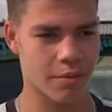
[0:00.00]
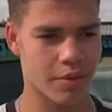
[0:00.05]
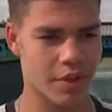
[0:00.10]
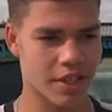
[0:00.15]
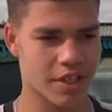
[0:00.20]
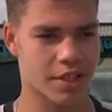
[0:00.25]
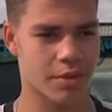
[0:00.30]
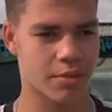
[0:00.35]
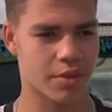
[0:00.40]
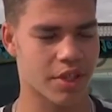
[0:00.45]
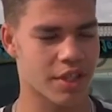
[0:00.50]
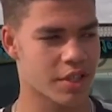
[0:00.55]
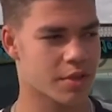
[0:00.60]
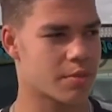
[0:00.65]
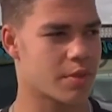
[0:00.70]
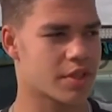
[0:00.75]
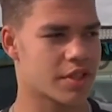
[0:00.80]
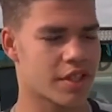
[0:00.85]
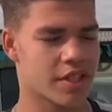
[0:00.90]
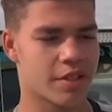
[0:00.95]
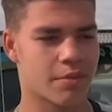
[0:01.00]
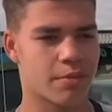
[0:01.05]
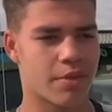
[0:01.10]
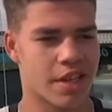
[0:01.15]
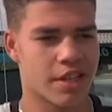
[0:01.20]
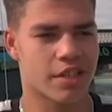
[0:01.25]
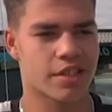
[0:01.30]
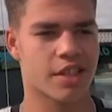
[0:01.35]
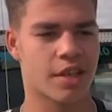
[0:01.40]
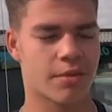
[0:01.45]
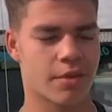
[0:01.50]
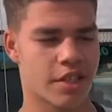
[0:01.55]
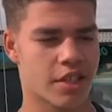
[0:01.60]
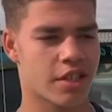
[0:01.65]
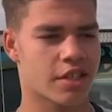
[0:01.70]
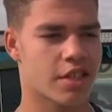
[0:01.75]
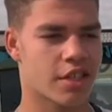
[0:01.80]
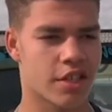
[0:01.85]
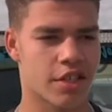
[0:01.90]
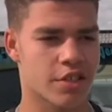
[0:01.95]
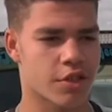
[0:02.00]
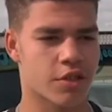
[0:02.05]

place to place, but then by the time they get there, it's